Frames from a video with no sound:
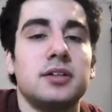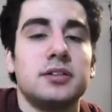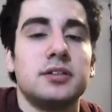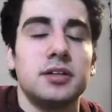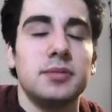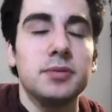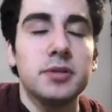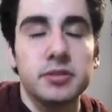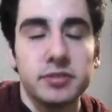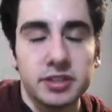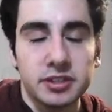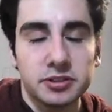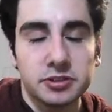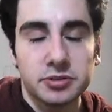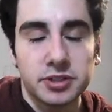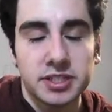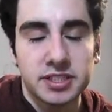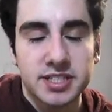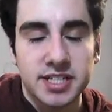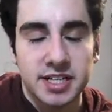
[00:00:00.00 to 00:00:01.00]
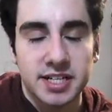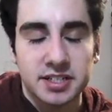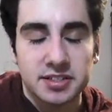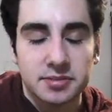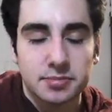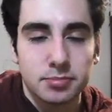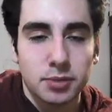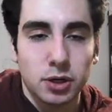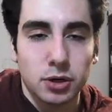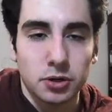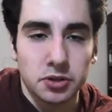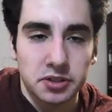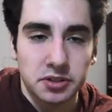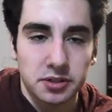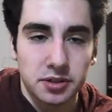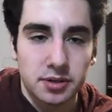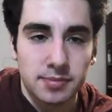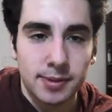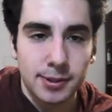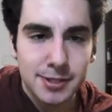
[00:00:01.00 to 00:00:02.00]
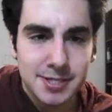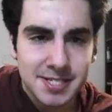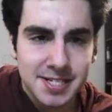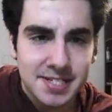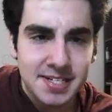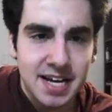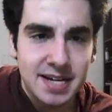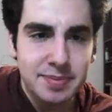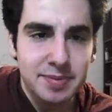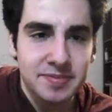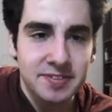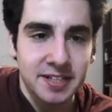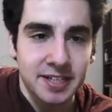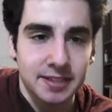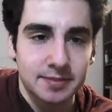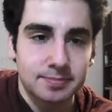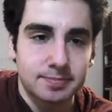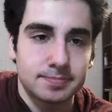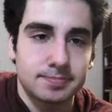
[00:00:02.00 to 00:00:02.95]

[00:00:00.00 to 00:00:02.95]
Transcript: Number 326, mode. A mode is a type of thing.